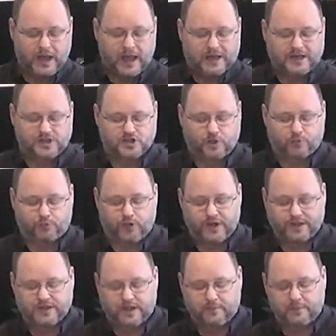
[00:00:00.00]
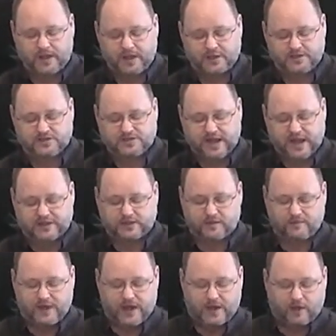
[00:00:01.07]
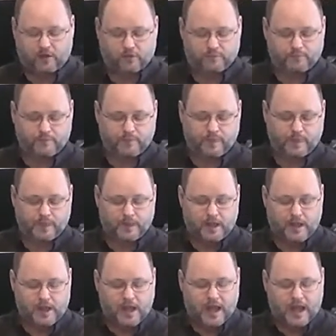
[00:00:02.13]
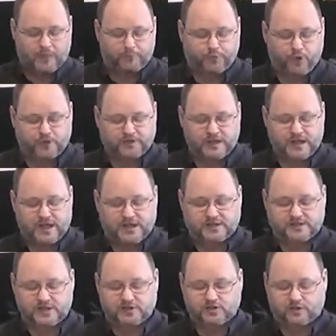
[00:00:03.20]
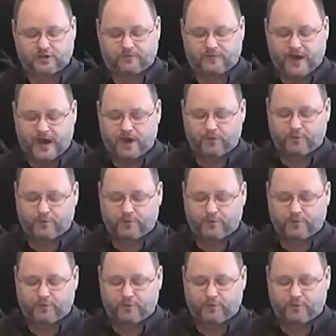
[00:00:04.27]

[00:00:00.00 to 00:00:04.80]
and he shall bring them inside the veil. And put the incense on the fire